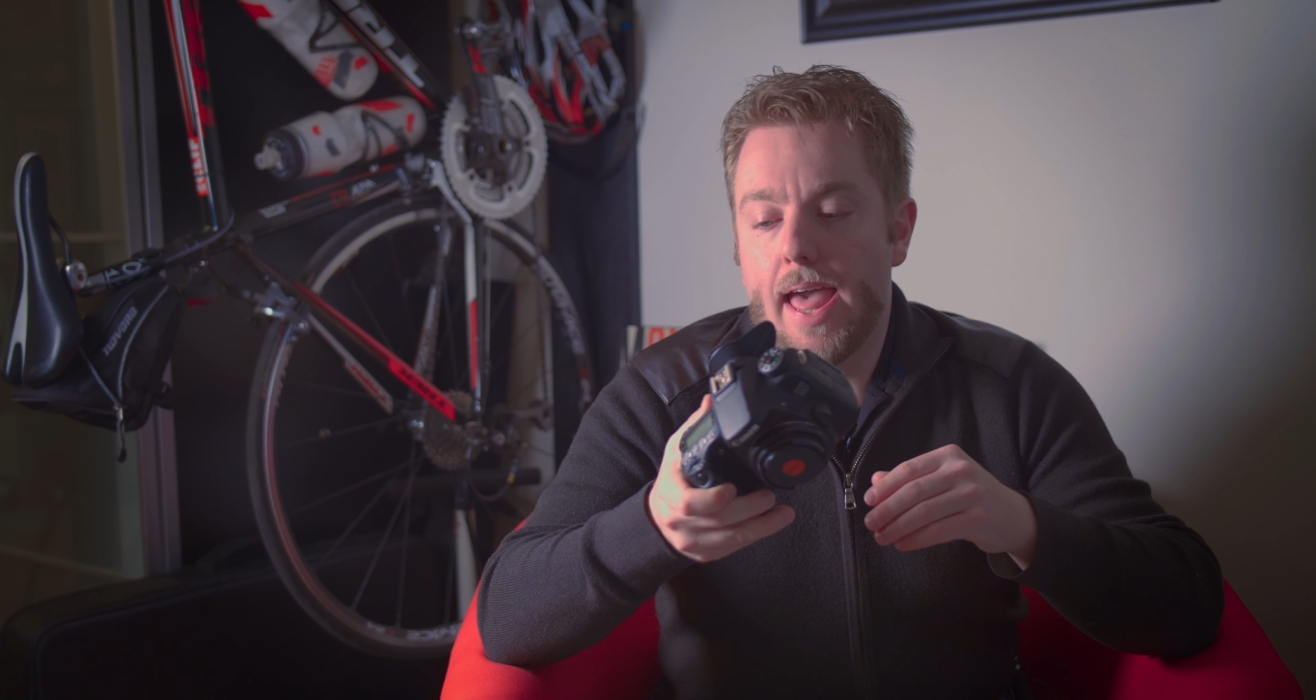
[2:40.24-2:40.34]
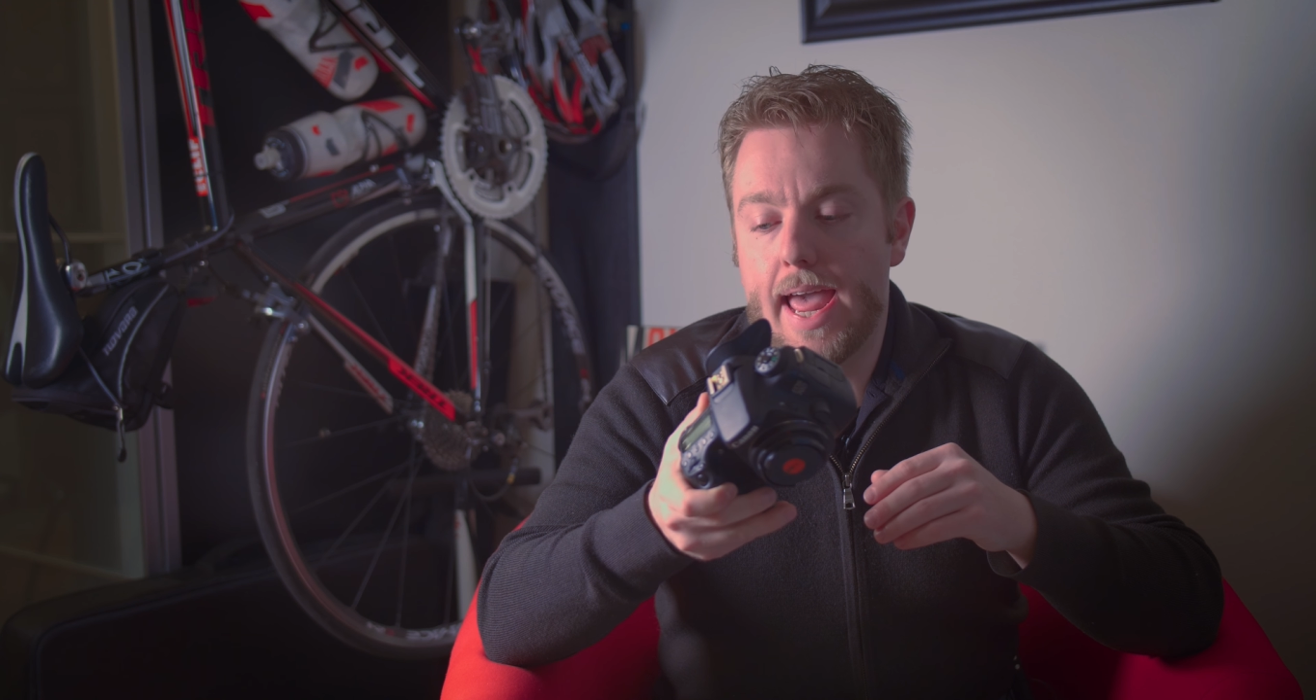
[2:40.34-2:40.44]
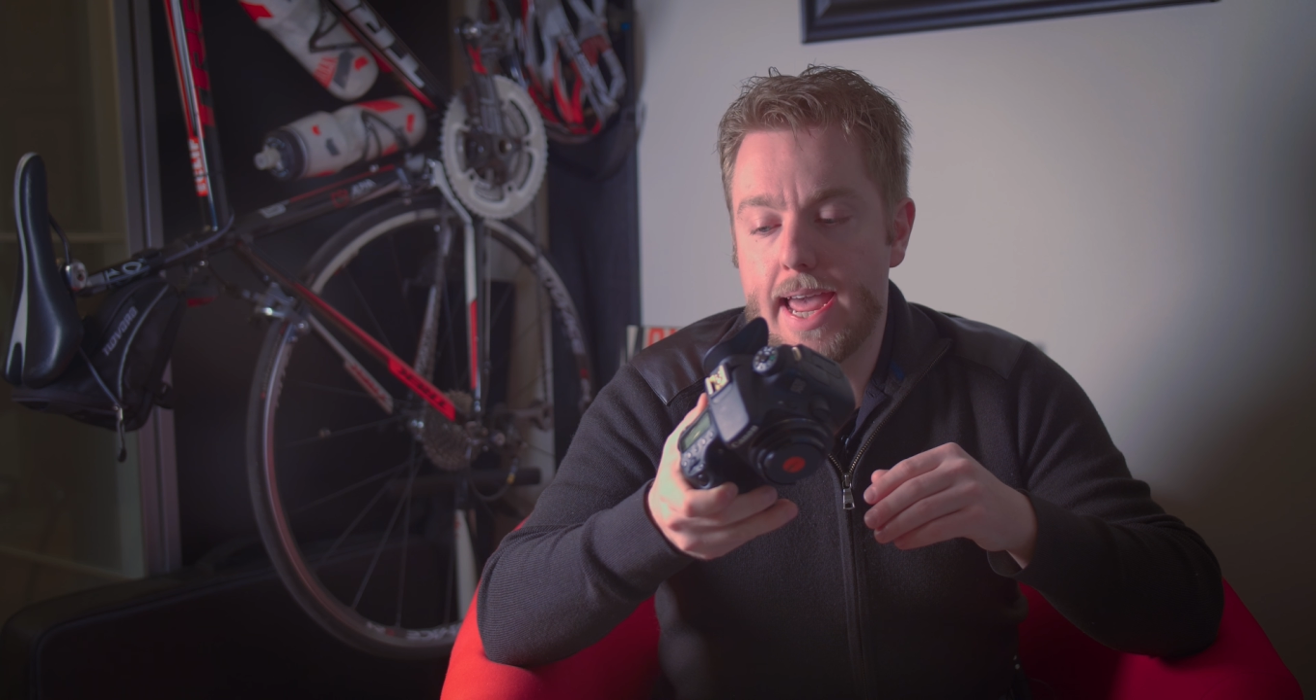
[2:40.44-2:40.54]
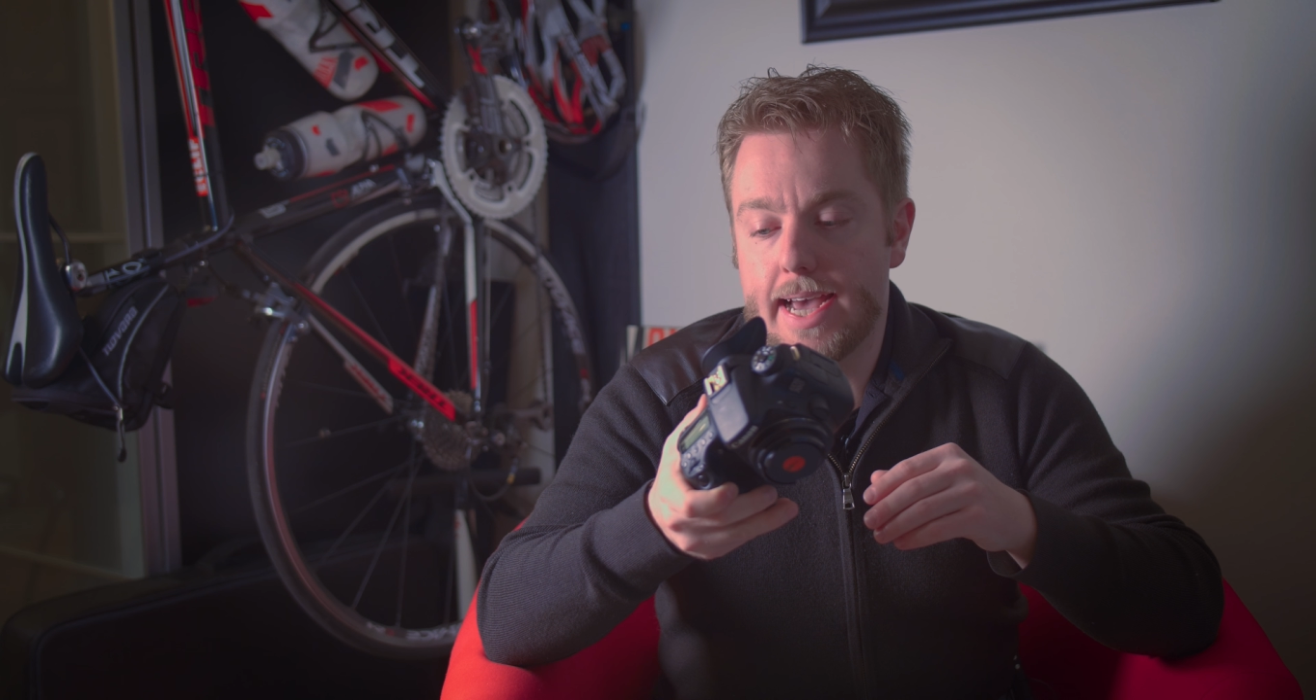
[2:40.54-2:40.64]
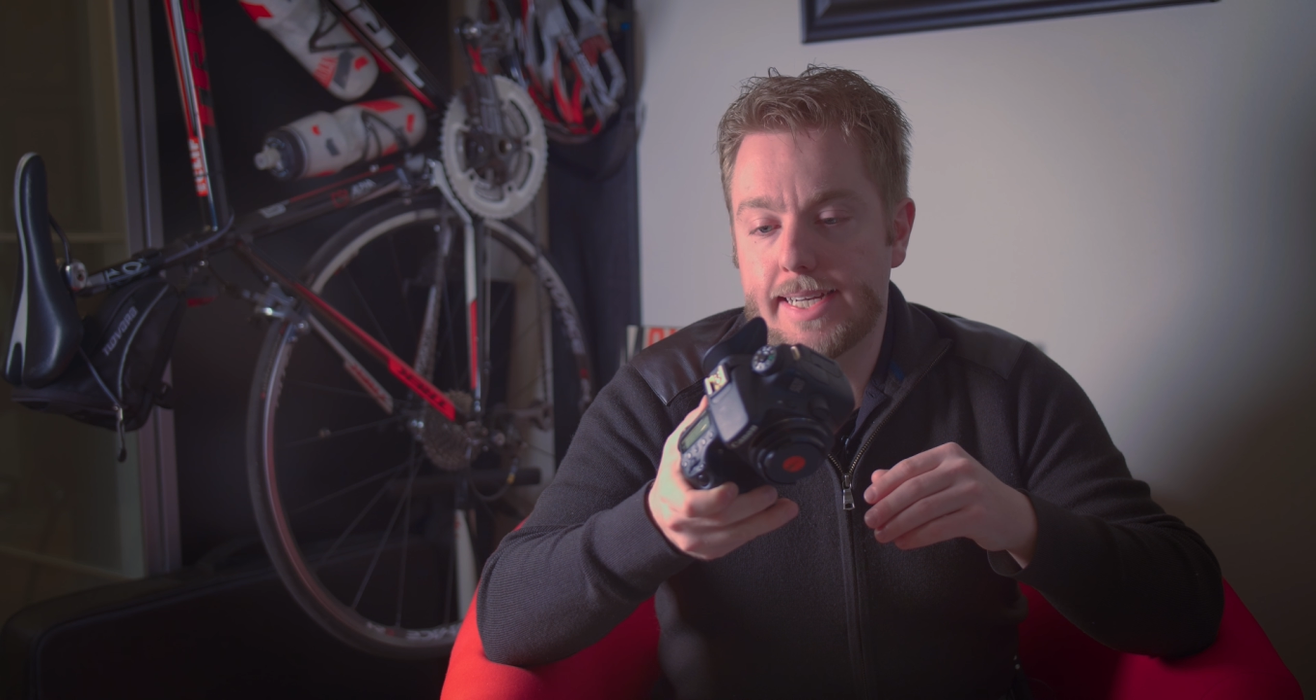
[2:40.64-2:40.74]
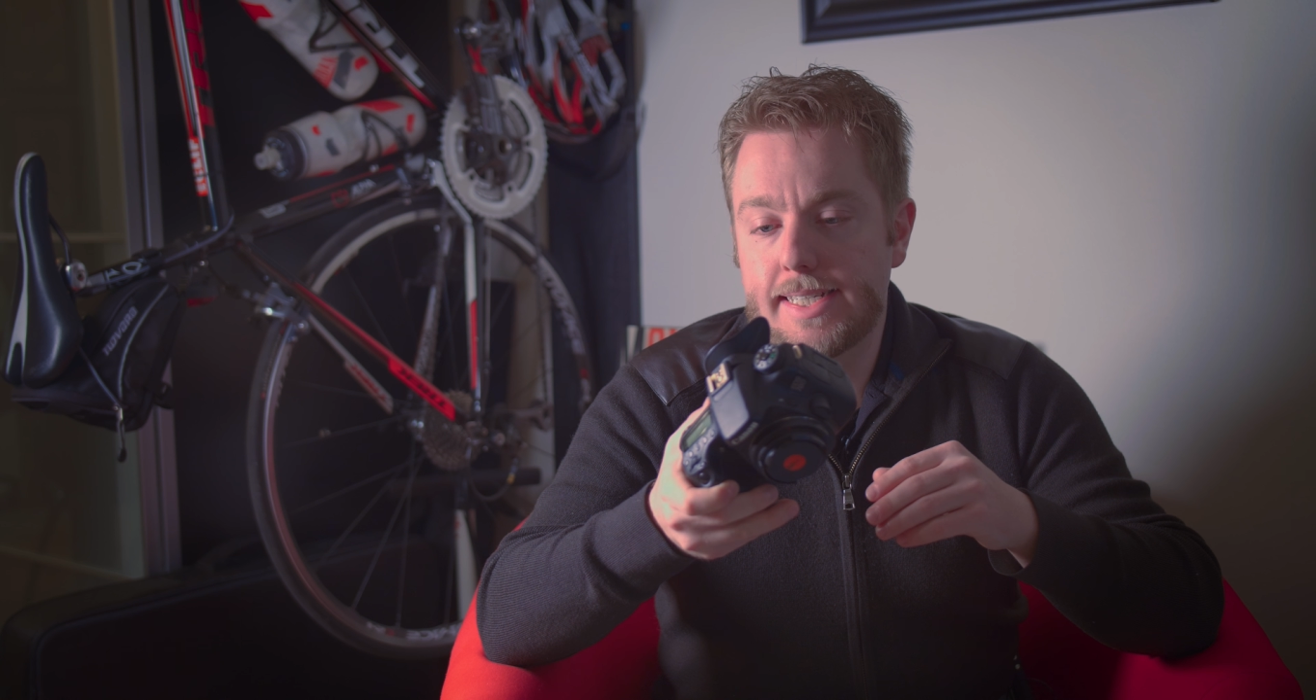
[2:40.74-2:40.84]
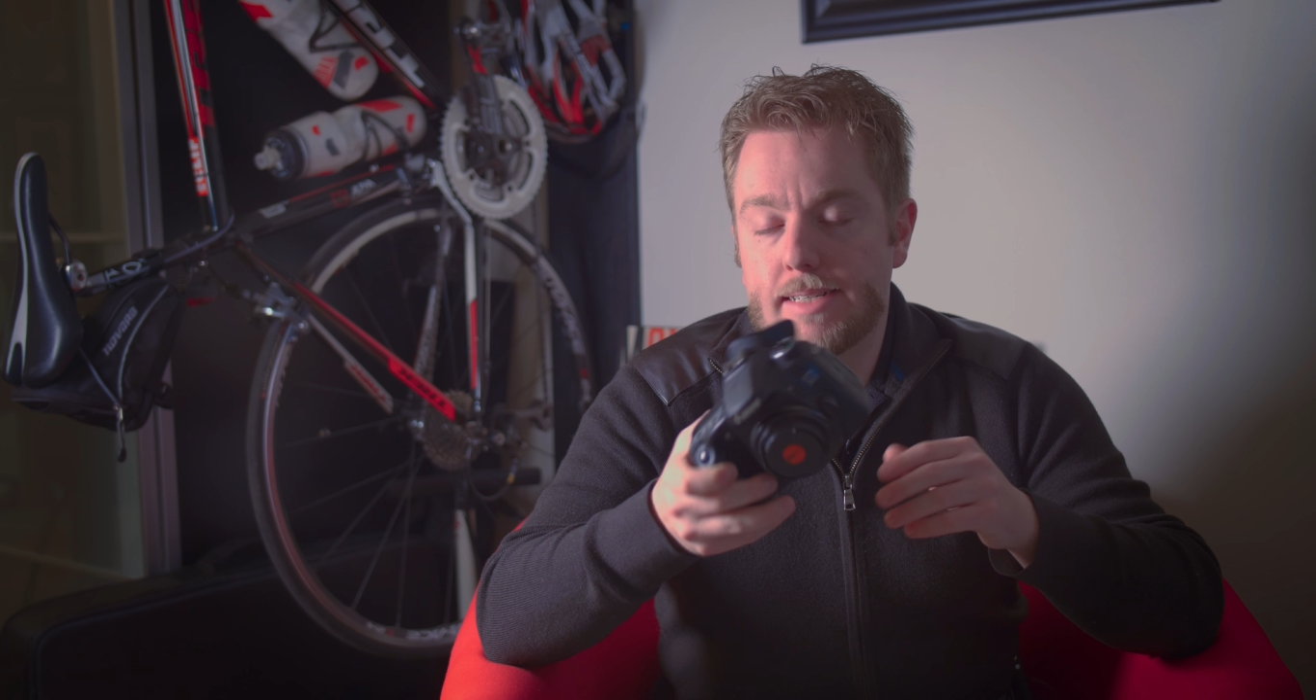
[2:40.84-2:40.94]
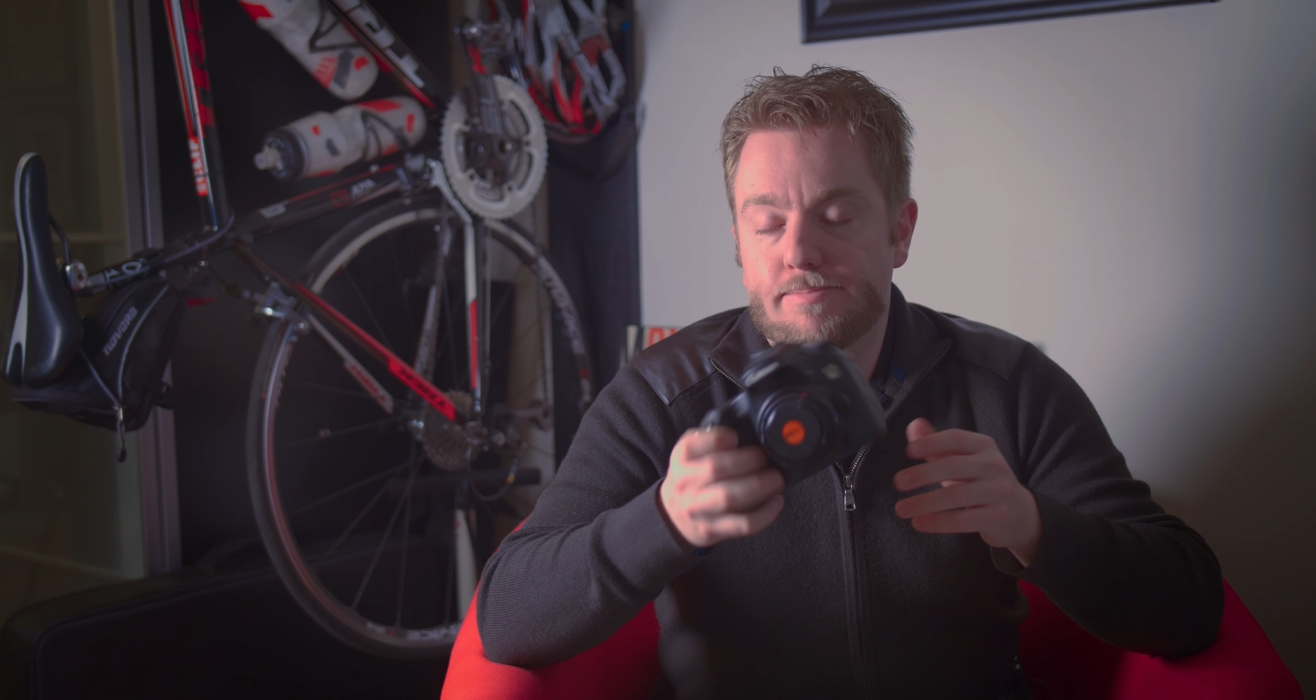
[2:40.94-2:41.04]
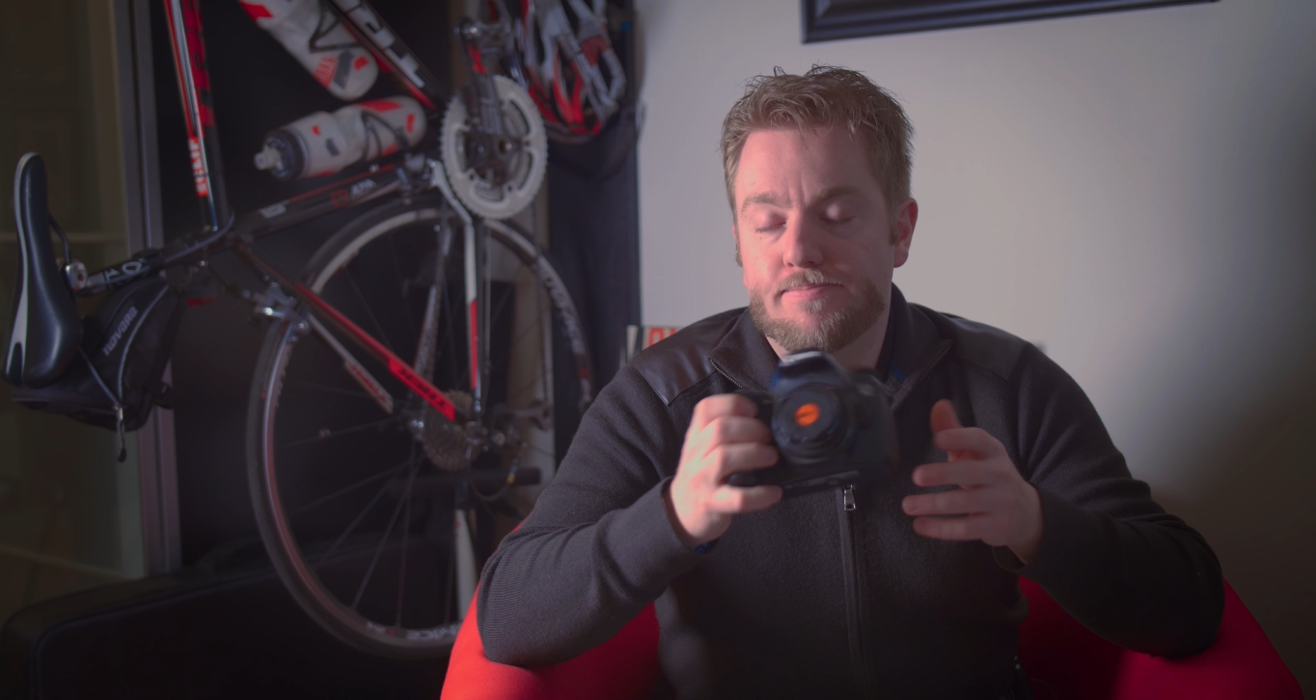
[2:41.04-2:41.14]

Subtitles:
And